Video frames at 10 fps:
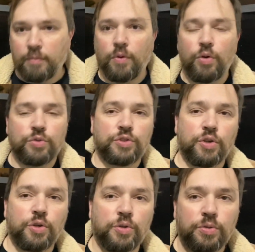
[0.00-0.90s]

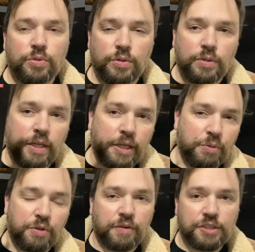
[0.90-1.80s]
also he
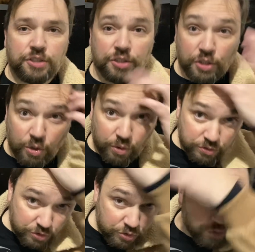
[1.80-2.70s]
would eventually go
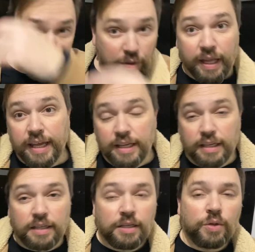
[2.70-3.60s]
on to play
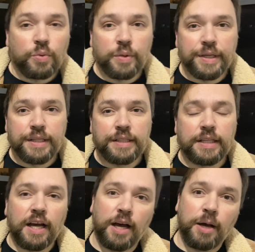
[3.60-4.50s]
with
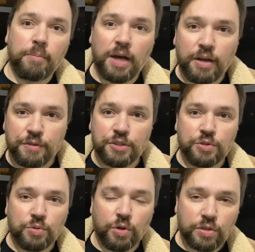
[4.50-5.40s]
Mahavishnu
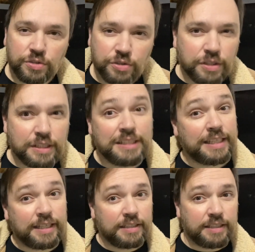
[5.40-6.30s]
Orchestra, the
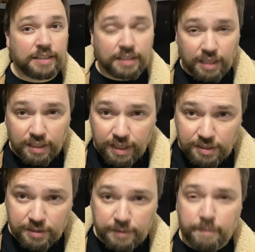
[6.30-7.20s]
second
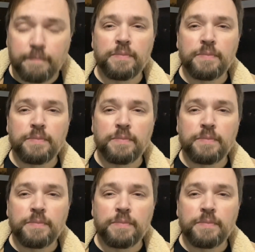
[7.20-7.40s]
incarnation.